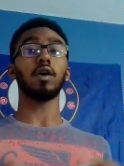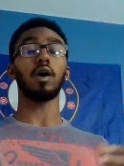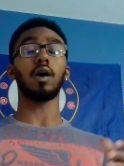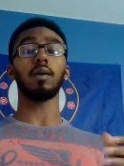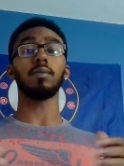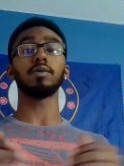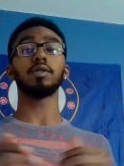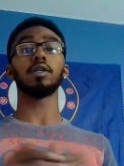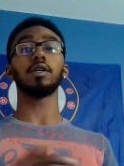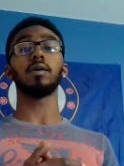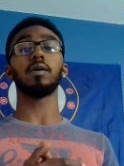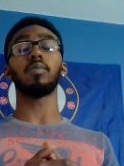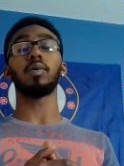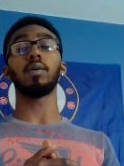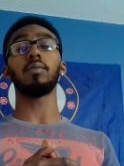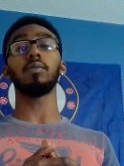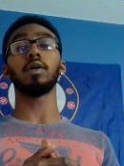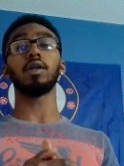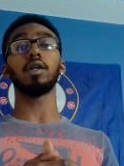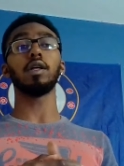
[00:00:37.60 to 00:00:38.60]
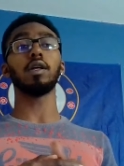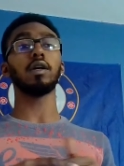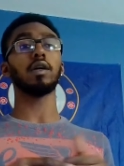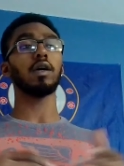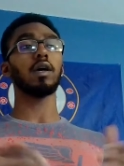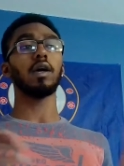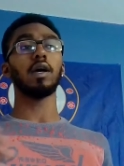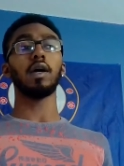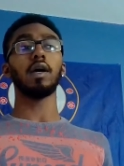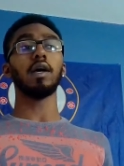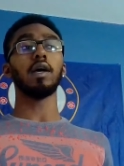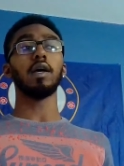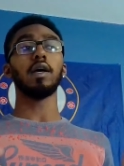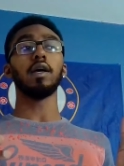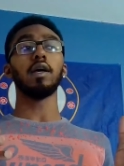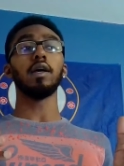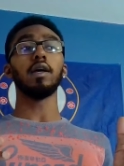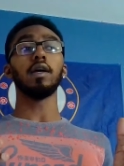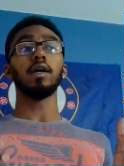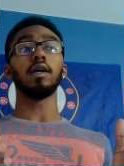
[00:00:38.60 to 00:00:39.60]
up to the Premier League,
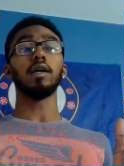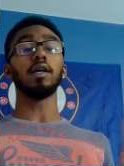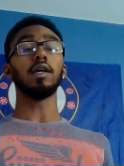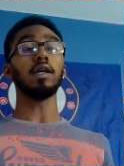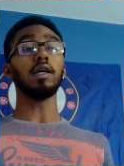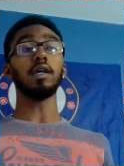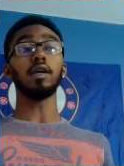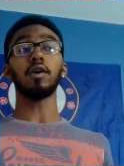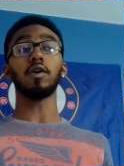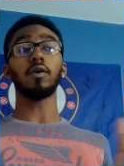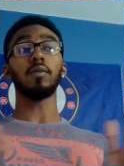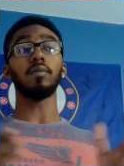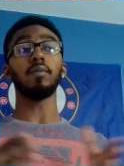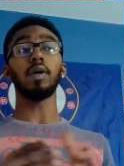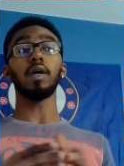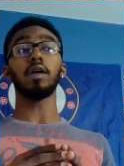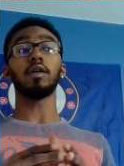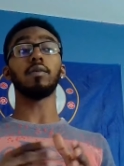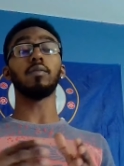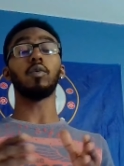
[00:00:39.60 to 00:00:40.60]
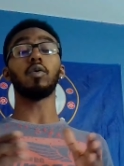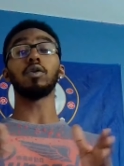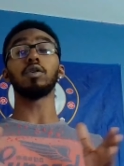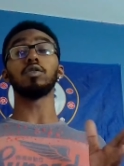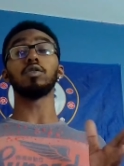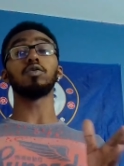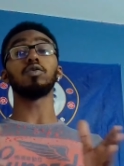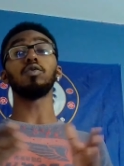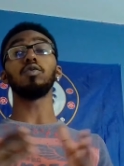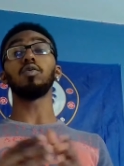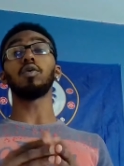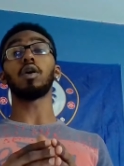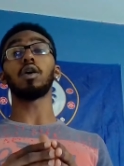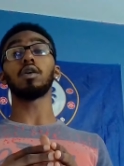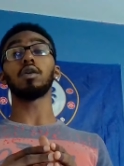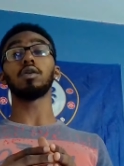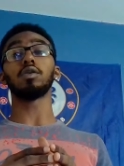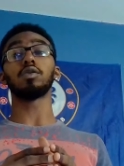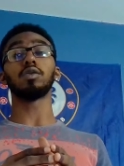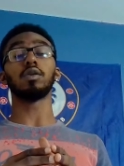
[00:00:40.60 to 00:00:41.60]
he committed more than
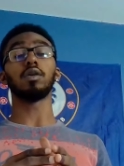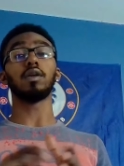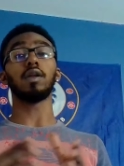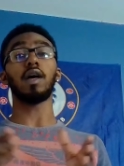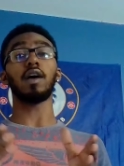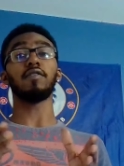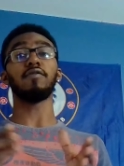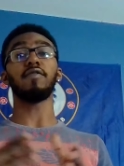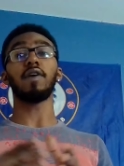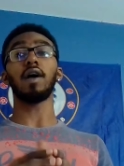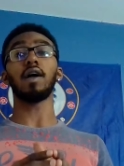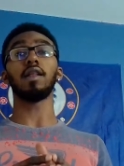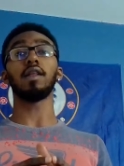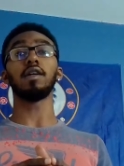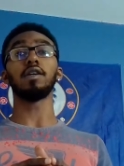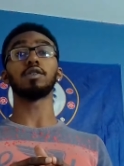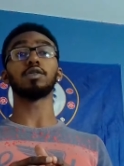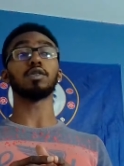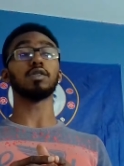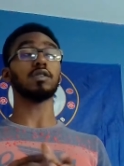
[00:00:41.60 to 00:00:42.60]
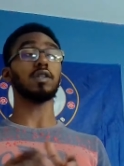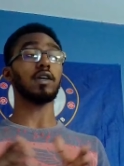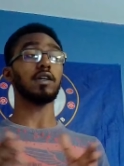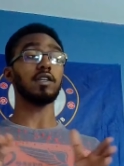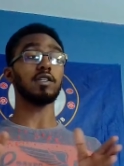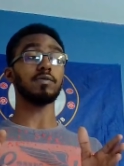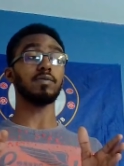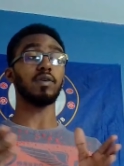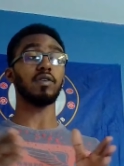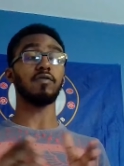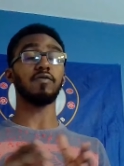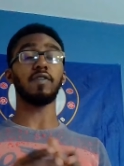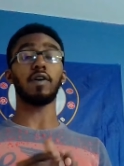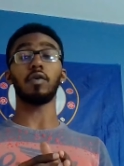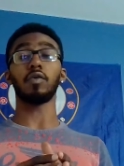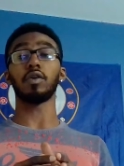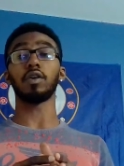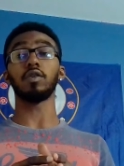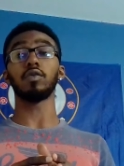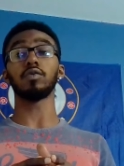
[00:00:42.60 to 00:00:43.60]
200 violations that he's been
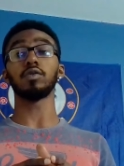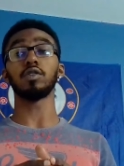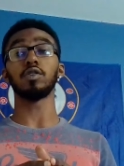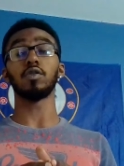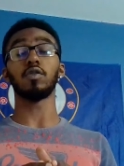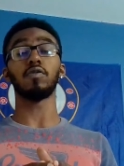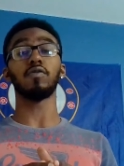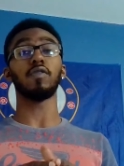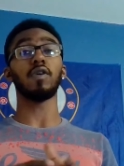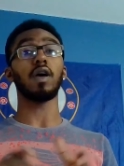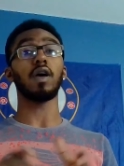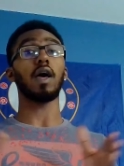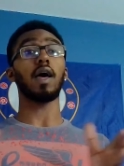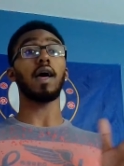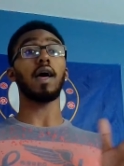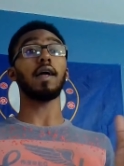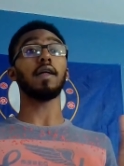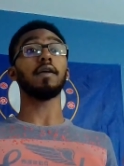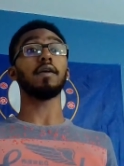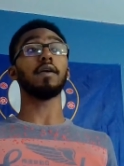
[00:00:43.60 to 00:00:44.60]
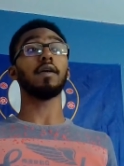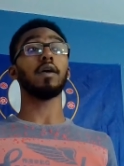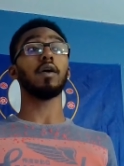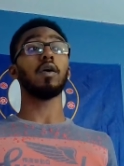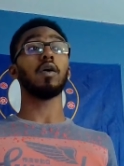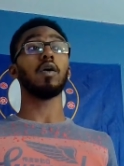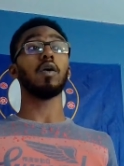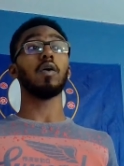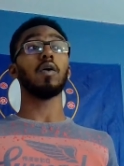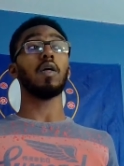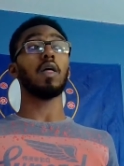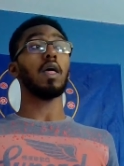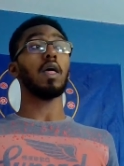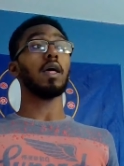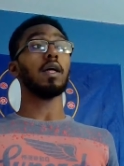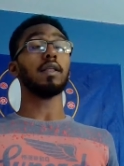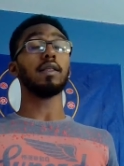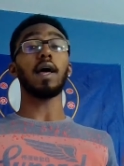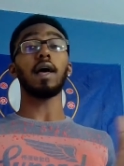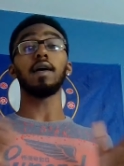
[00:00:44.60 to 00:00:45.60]
found guilty of, and
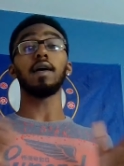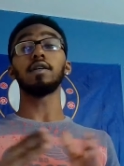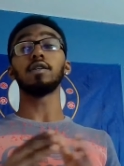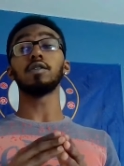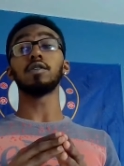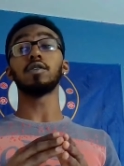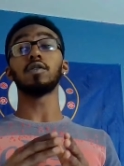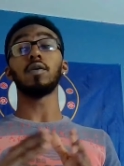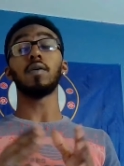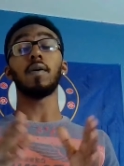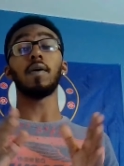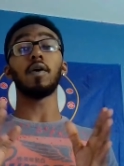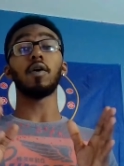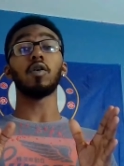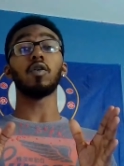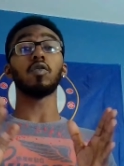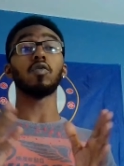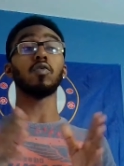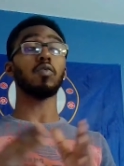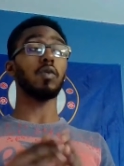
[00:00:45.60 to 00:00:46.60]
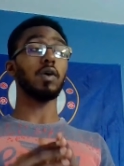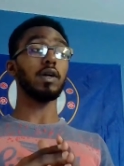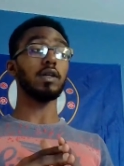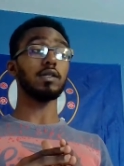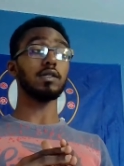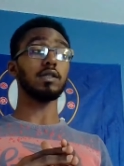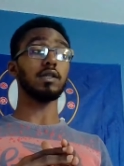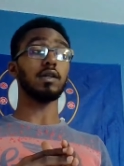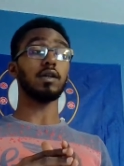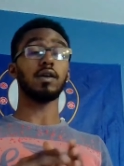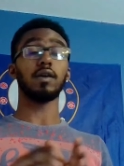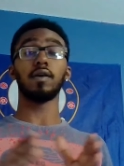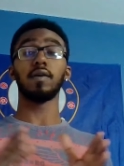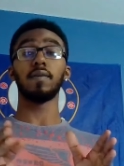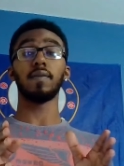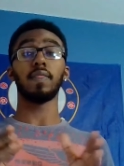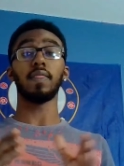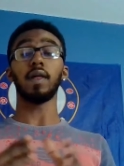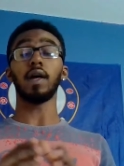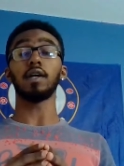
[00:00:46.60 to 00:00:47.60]
that is crazy.
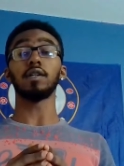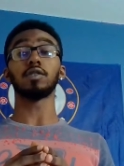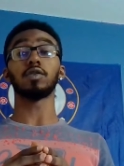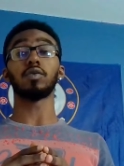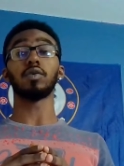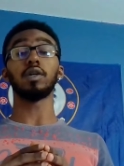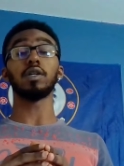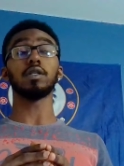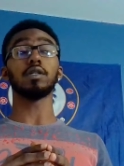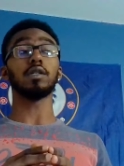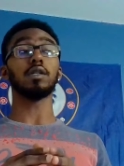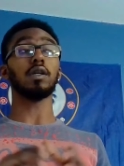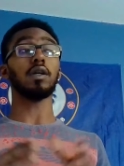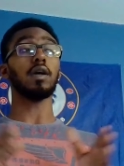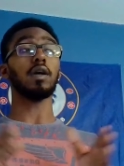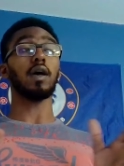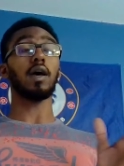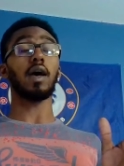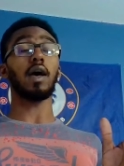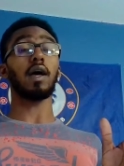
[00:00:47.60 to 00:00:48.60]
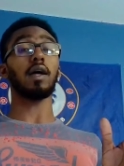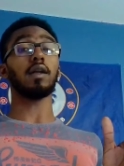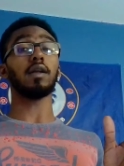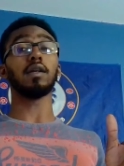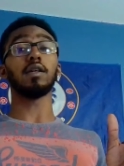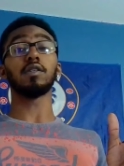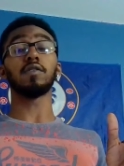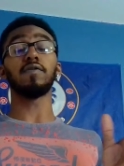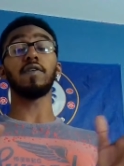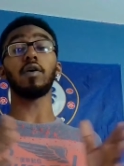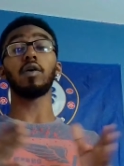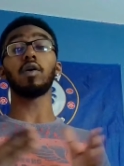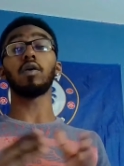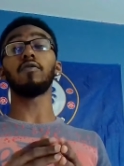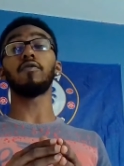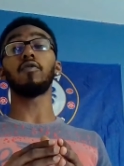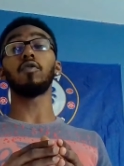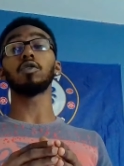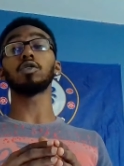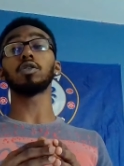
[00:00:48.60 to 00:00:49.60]
That is crazy, and it's very
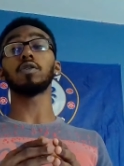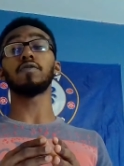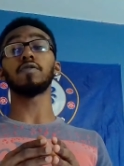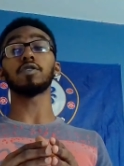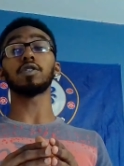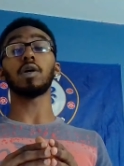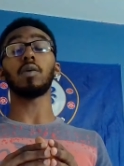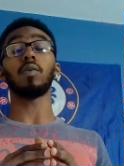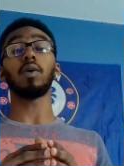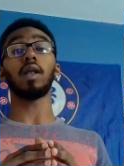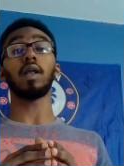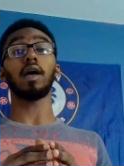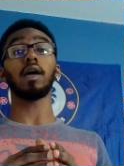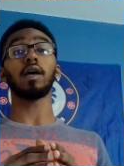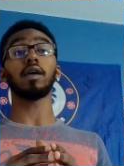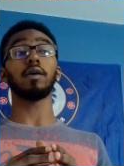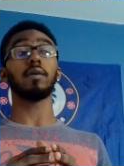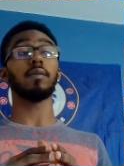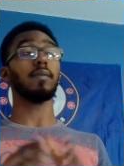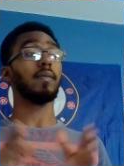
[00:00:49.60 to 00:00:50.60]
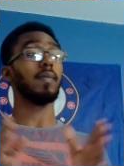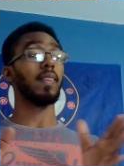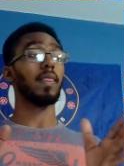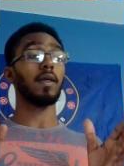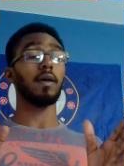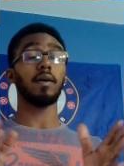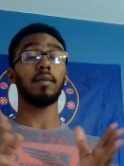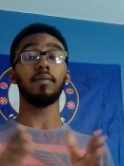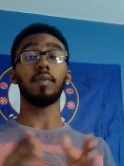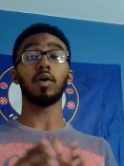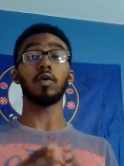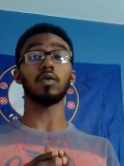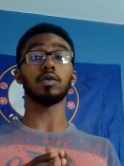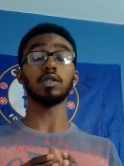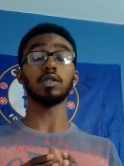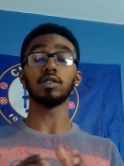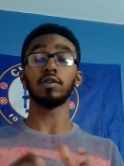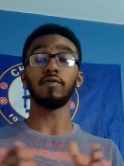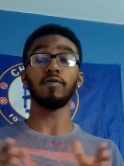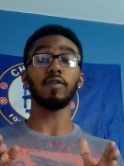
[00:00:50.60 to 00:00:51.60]
unfortunate for someone like him because
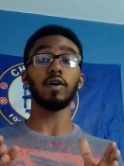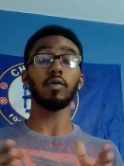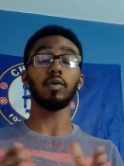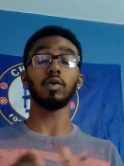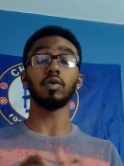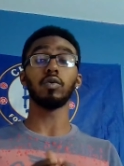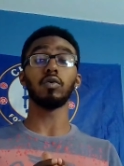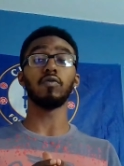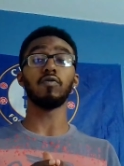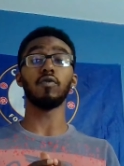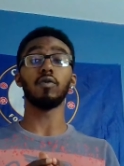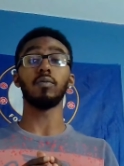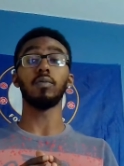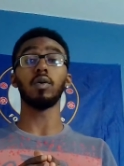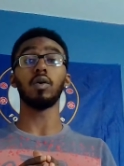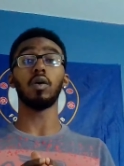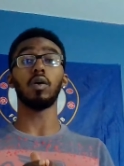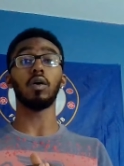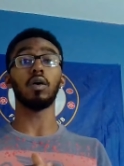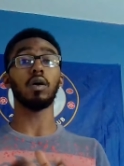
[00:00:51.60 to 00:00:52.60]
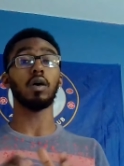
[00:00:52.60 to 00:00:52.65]
he's a very good footballer.